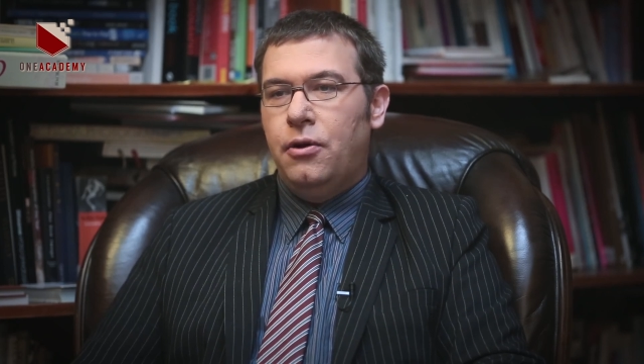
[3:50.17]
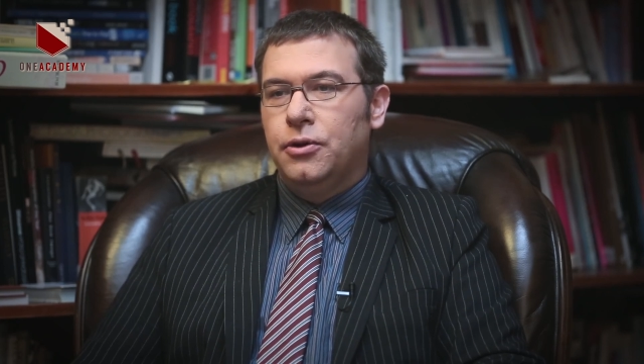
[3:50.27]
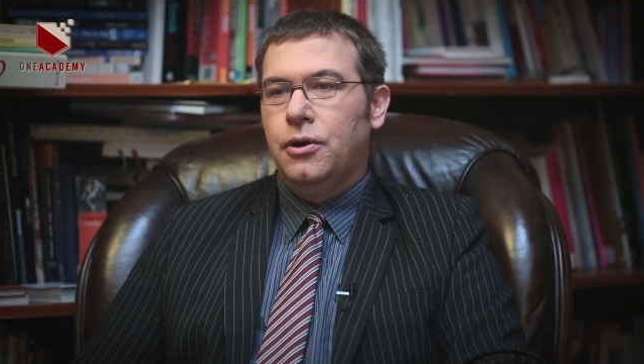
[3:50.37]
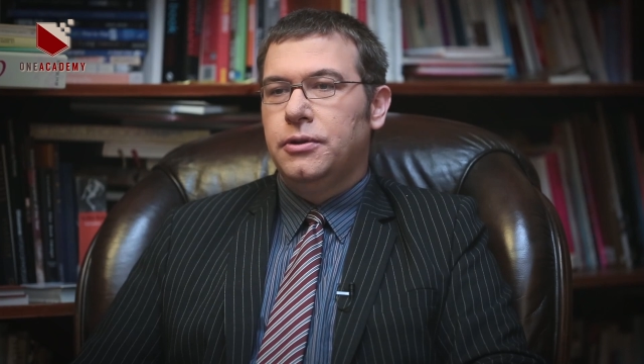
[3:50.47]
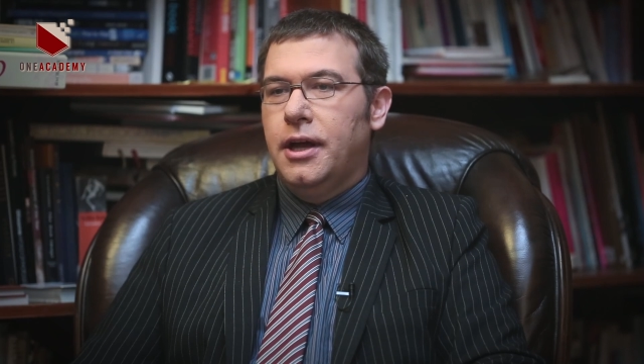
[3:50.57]

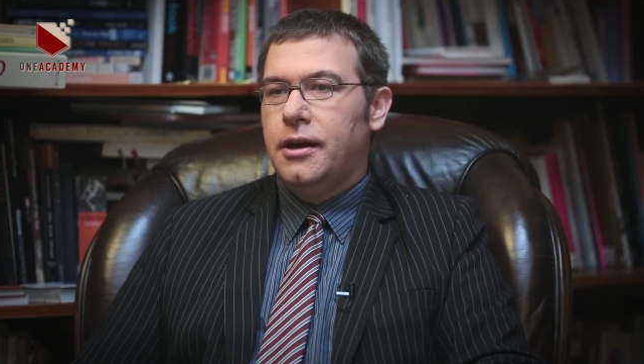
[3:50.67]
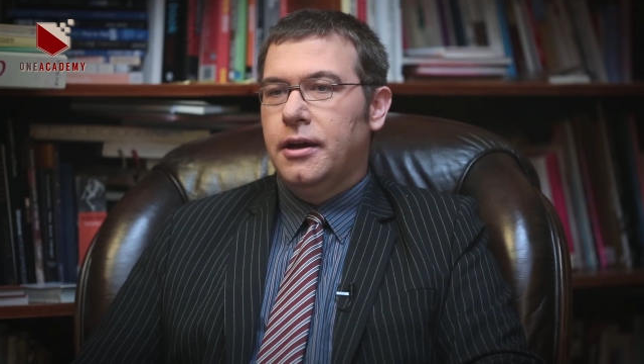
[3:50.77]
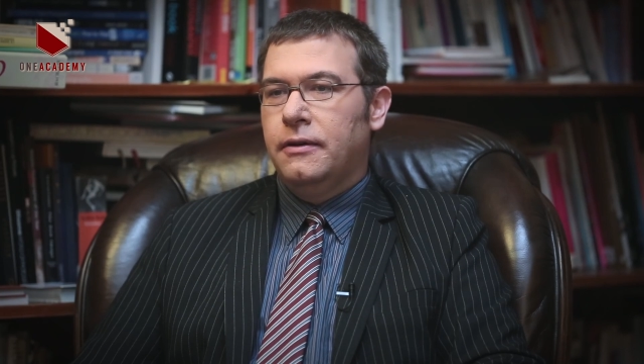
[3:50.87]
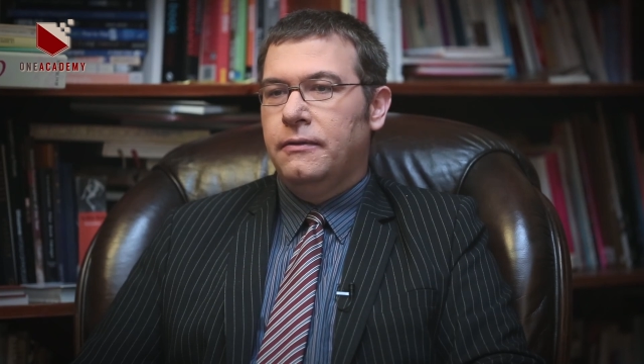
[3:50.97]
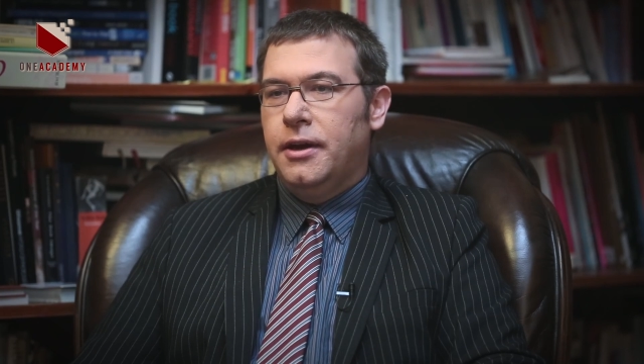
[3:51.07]
although they
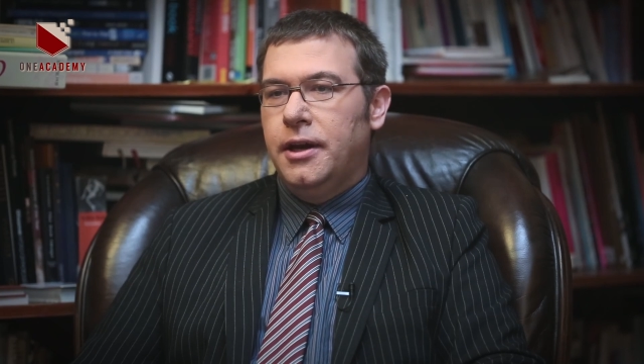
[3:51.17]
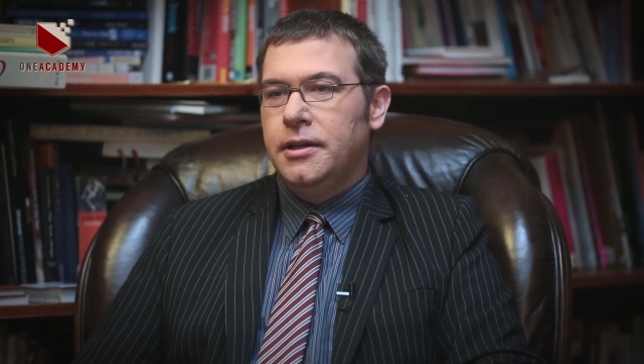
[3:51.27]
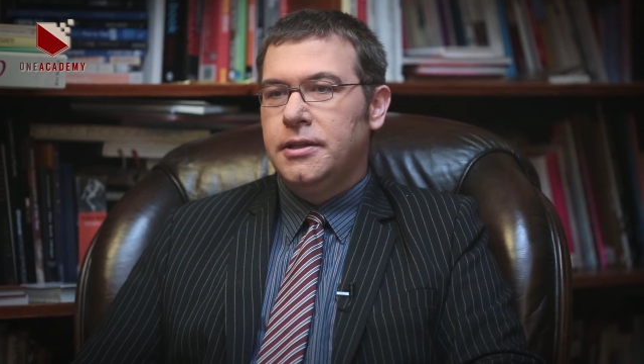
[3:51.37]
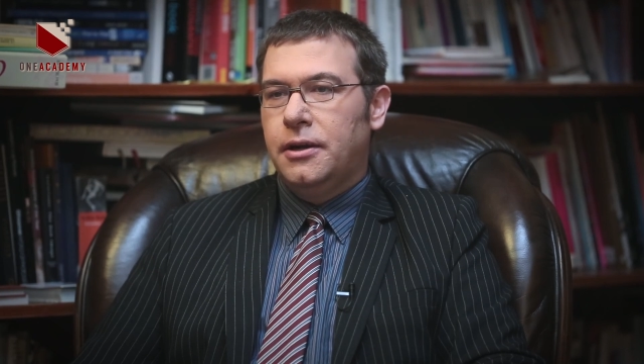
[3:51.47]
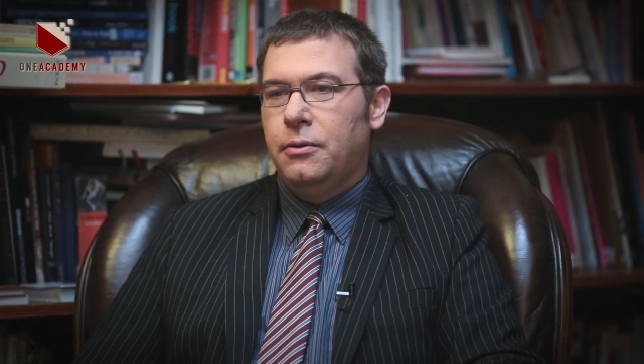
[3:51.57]
are very
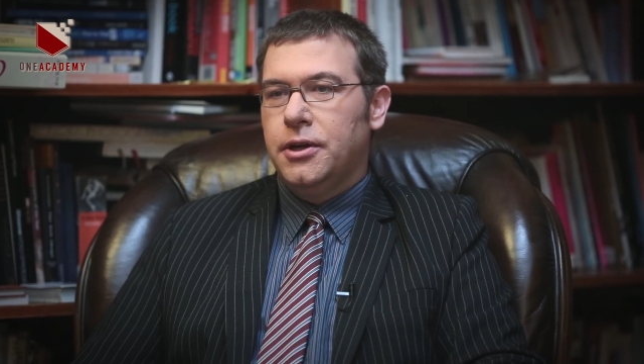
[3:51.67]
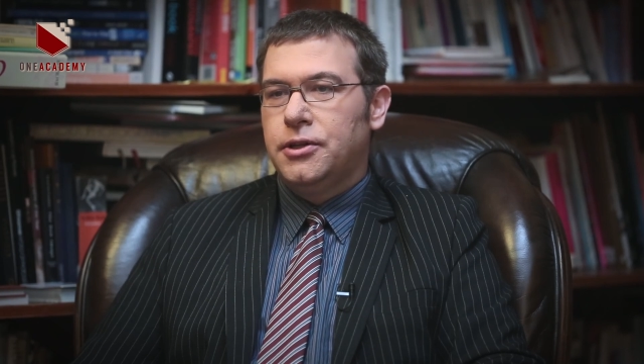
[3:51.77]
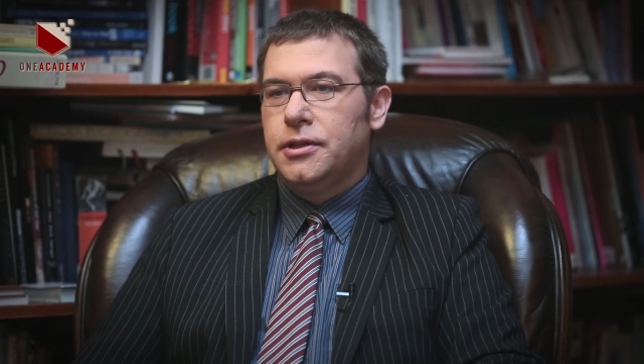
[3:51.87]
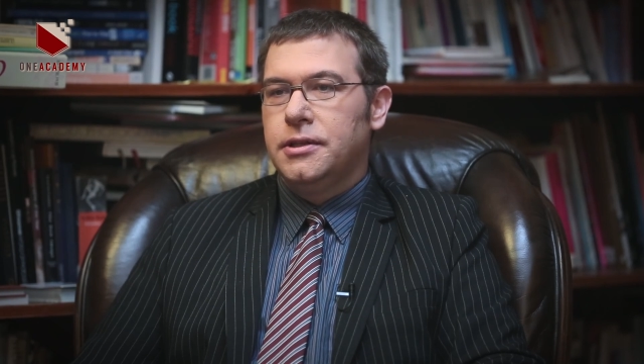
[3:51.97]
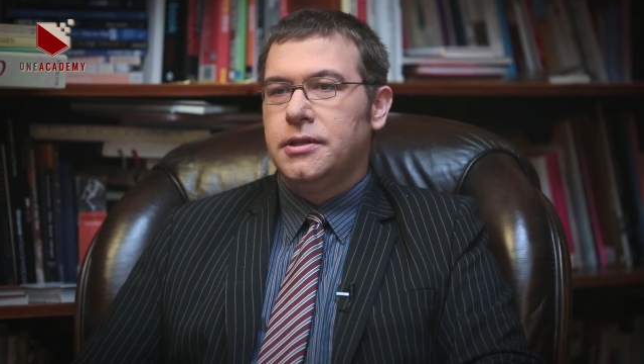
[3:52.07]
easy
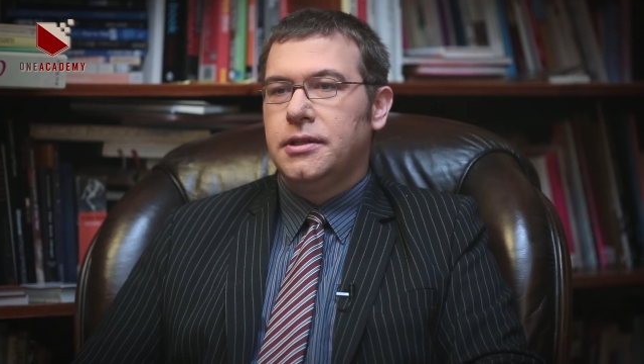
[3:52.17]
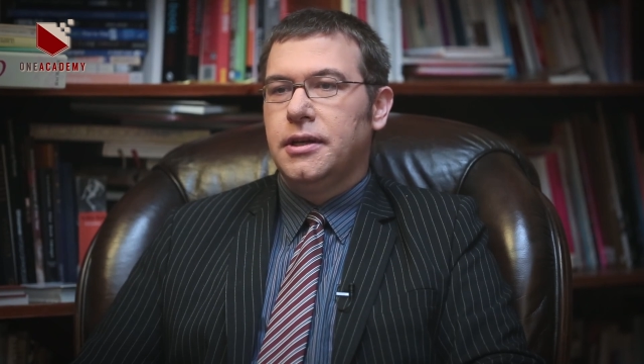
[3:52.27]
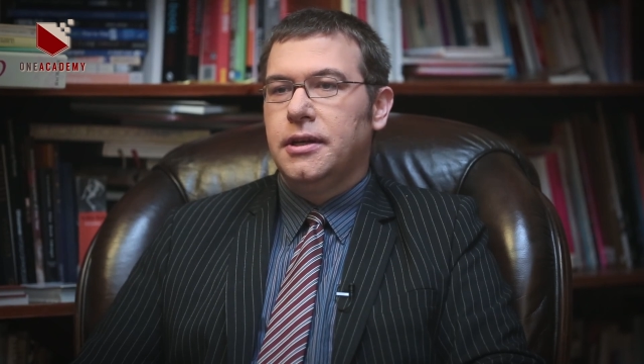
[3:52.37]
questions,